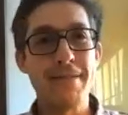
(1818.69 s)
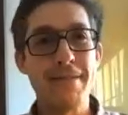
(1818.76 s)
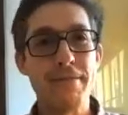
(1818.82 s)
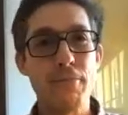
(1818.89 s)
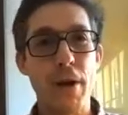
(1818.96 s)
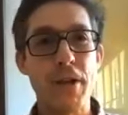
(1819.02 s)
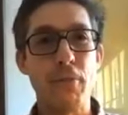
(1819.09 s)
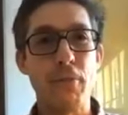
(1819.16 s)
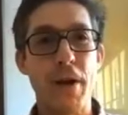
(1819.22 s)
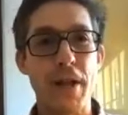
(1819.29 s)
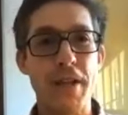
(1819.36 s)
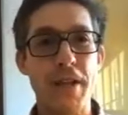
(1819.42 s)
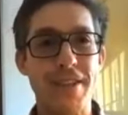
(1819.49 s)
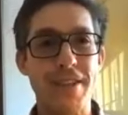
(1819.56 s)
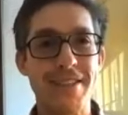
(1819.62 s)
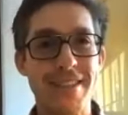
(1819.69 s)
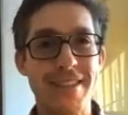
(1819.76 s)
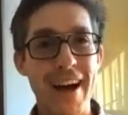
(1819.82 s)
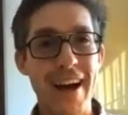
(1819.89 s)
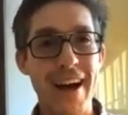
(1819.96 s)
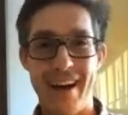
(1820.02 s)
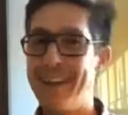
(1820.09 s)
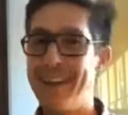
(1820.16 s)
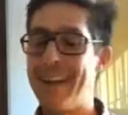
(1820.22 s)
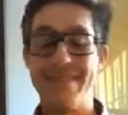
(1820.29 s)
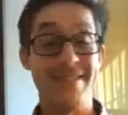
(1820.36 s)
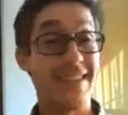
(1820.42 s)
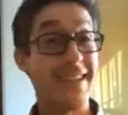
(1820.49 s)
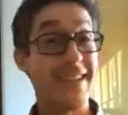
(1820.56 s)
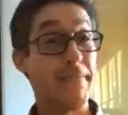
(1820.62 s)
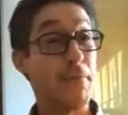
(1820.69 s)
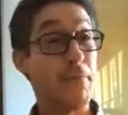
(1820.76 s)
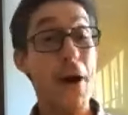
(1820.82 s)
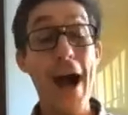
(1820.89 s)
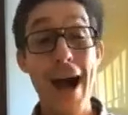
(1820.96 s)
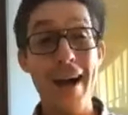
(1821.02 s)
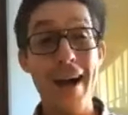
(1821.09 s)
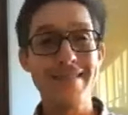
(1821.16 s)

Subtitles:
When can you start?" And that was it. What?